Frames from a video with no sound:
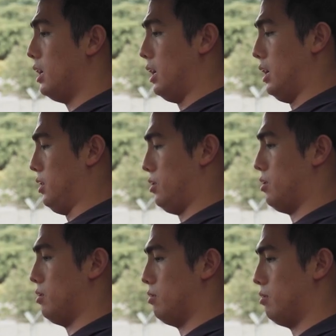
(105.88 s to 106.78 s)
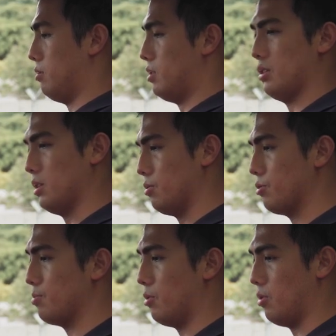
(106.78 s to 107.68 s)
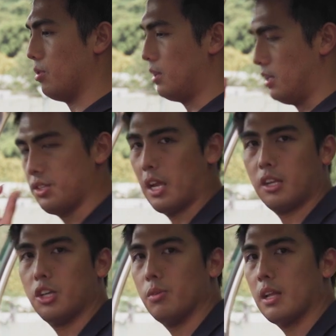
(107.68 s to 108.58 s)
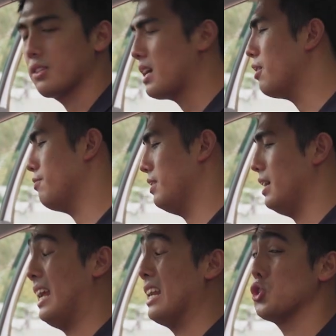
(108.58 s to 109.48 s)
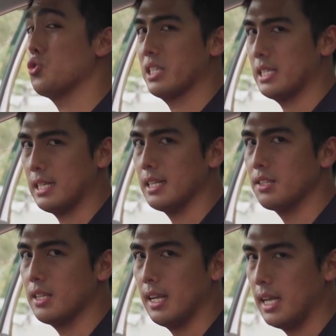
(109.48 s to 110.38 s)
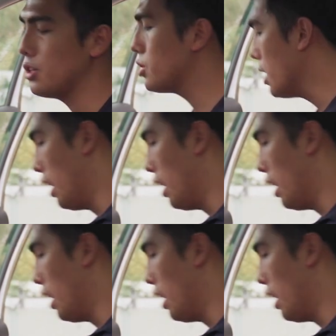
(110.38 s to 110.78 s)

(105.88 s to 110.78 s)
it is just a little small design cue that's kind of interesting in this day and age.